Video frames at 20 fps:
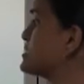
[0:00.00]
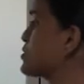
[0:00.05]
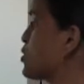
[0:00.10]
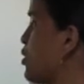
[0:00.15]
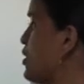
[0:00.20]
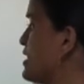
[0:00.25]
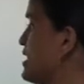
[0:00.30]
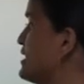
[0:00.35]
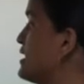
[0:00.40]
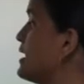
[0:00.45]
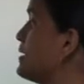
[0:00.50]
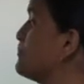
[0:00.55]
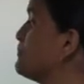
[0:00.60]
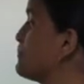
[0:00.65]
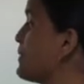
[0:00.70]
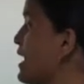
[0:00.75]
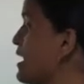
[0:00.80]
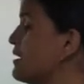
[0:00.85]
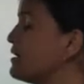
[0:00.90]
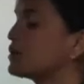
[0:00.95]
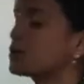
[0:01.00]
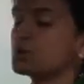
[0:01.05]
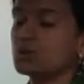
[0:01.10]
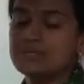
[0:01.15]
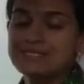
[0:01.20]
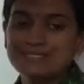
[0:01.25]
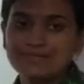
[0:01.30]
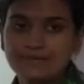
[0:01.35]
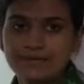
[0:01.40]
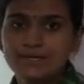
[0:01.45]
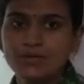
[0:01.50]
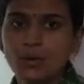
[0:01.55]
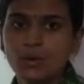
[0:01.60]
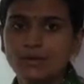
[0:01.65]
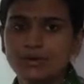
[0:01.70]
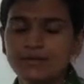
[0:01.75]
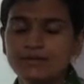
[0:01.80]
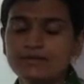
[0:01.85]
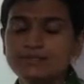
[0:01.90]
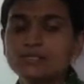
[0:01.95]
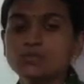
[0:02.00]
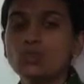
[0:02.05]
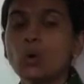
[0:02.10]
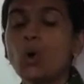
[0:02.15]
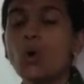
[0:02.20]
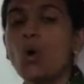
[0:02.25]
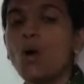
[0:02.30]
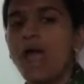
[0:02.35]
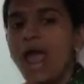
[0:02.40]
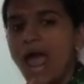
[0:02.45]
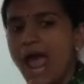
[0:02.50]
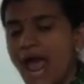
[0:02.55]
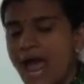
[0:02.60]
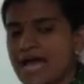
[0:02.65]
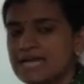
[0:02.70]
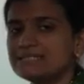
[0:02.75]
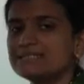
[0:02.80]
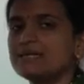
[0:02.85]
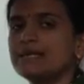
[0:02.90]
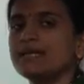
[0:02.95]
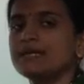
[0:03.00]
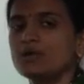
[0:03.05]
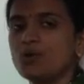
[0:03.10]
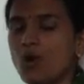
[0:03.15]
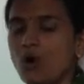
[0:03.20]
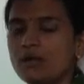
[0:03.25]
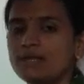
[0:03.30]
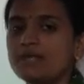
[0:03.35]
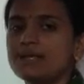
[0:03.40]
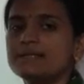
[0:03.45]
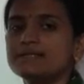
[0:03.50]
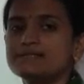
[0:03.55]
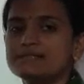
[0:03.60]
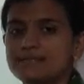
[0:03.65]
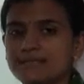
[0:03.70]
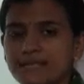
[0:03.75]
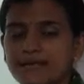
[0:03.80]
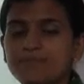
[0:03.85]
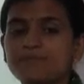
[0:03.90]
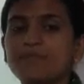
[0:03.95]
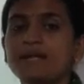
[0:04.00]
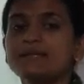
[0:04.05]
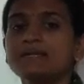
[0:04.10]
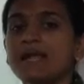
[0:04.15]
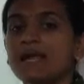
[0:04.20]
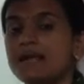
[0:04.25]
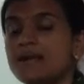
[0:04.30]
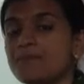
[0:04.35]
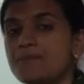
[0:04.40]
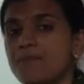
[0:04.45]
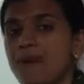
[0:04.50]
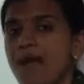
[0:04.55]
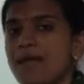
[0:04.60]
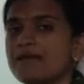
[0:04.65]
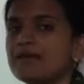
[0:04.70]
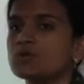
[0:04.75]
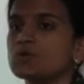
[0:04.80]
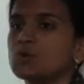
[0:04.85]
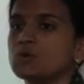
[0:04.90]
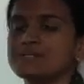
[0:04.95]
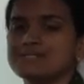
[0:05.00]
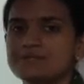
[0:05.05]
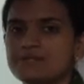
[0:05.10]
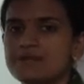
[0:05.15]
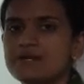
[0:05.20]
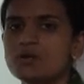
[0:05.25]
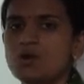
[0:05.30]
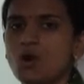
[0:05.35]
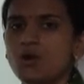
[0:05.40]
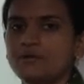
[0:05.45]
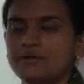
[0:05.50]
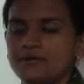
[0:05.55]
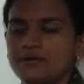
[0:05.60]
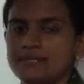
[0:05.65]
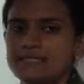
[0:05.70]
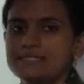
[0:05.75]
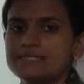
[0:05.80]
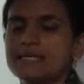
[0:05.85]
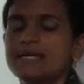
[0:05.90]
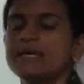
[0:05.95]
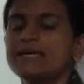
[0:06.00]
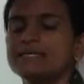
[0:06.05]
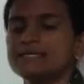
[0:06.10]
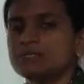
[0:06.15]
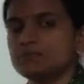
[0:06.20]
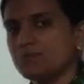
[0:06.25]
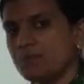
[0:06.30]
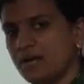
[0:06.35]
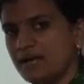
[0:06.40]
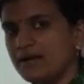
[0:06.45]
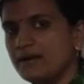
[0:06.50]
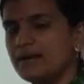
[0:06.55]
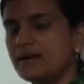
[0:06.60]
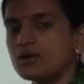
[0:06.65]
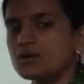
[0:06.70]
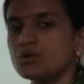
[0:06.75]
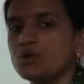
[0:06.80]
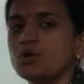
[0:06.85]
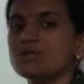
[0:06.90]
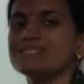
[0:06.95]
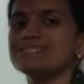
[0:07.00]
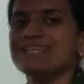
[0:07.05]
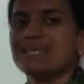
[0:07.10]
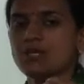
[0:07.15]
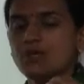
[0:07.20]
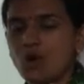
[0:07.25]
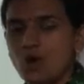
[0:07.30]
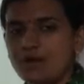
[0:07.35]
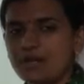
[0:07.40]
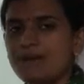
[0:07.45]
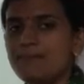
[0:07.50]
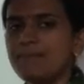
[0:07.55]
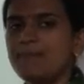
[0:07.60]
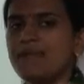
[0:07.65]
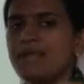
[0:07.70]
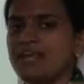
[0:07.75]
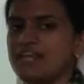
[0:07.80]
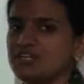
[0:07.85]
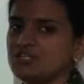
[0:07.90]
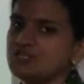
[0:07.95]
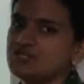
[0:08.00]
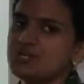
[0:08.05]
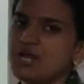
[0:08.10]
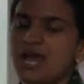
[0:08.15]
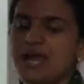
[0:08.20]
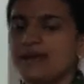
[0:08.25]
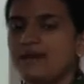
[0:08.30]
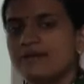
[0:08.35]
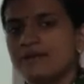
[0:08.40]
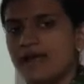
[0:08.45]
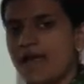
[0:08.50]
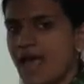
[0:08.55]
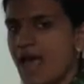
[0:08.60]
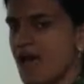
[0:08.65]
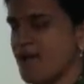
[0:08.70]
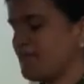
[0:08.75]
is called an empire across 3 continents. So as it got its name, that an empire across 3 continents, spreaded across Europe, Asia and